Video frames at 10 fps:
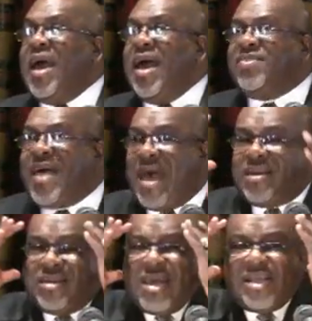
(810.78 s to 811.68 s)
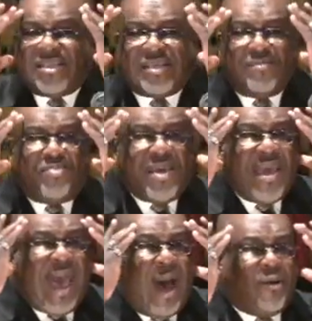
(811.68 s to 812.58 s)
And that needs to
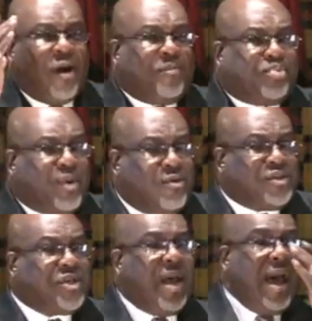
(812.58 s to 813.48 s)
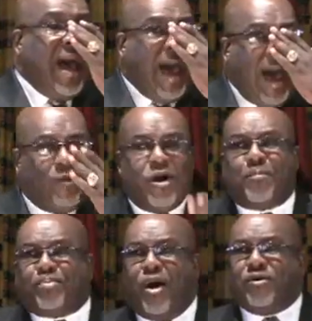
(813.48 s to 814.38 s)
be our approach.
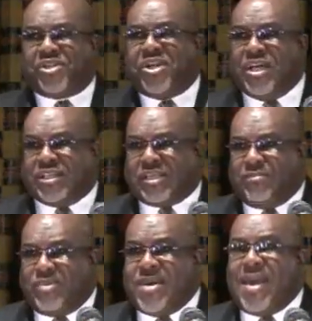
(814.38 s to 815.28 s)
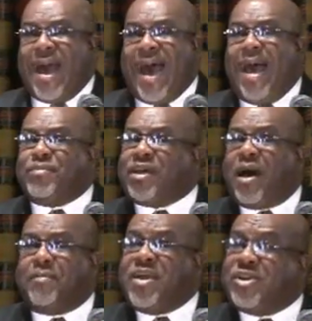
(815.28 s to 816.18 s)
Our approach needs to be, I'm
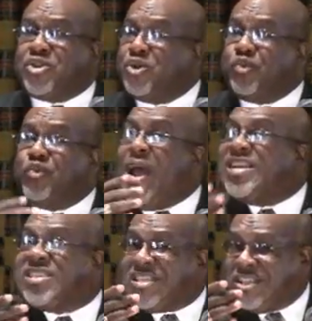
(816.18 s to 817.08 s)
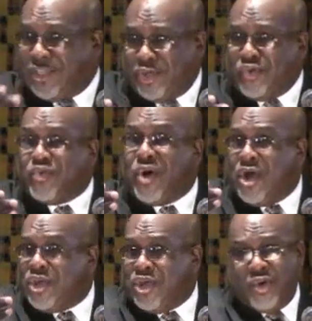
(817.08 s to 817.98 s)
coming to
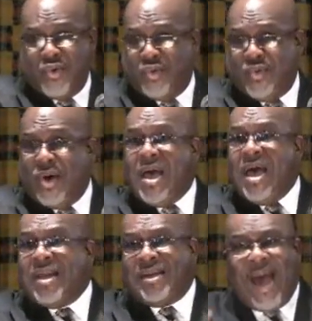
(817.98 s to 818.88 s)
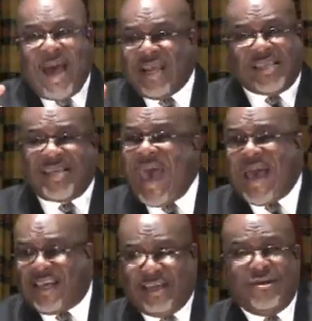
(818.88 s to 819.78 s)
rescue you, not
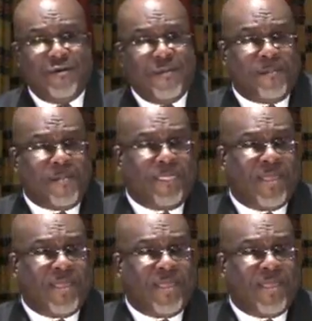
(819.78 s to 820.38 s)
attack you,